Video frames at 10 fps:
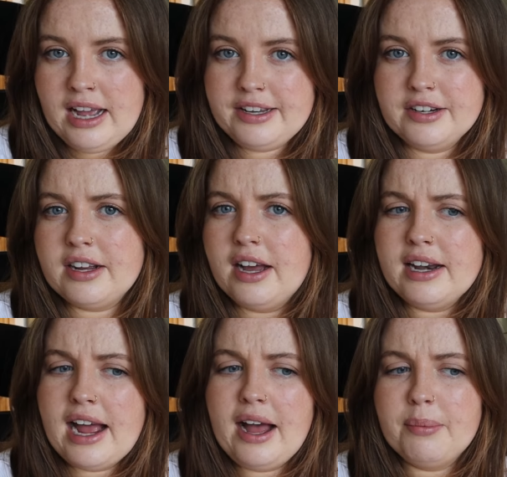and you're kind
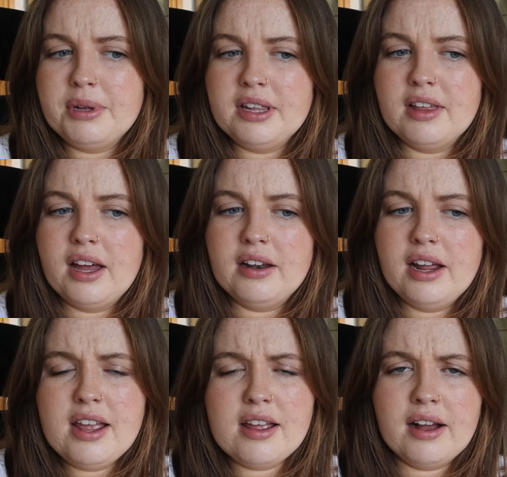of happy that,
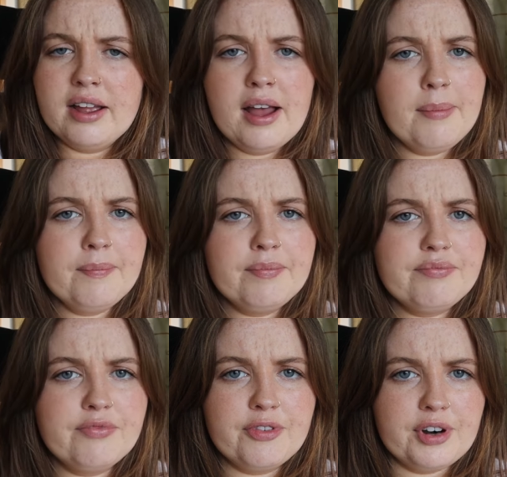hey, I am
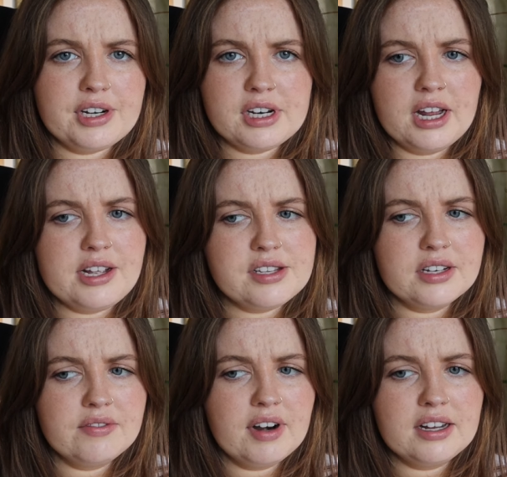
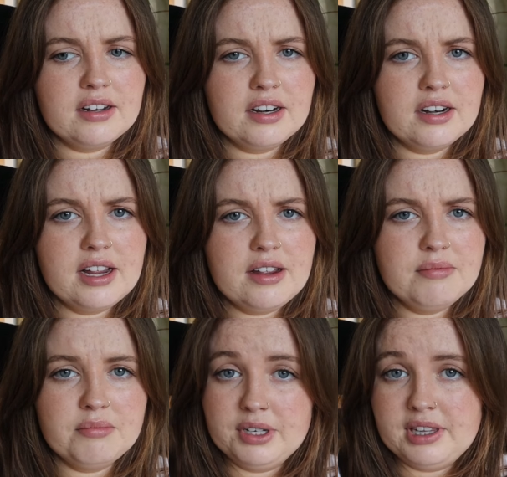fertilizing regularly
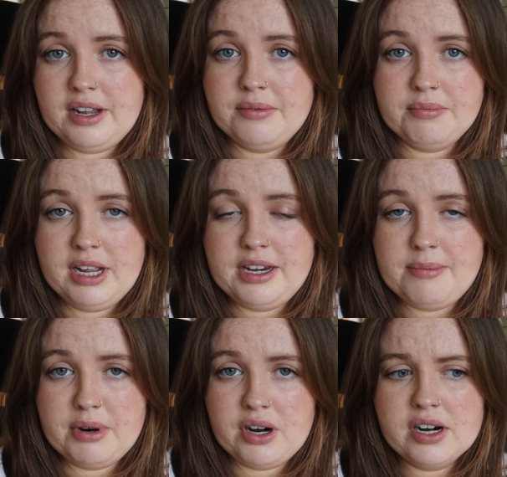without any
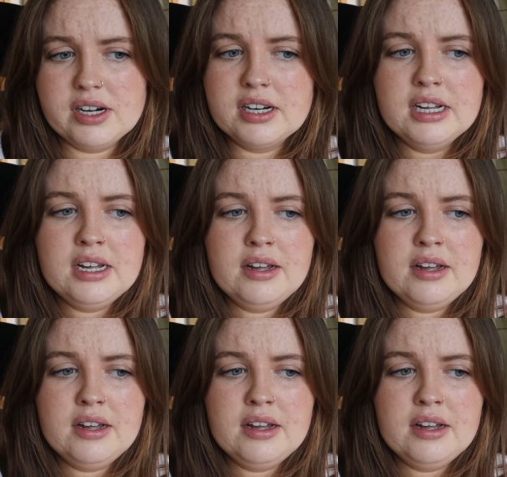burn,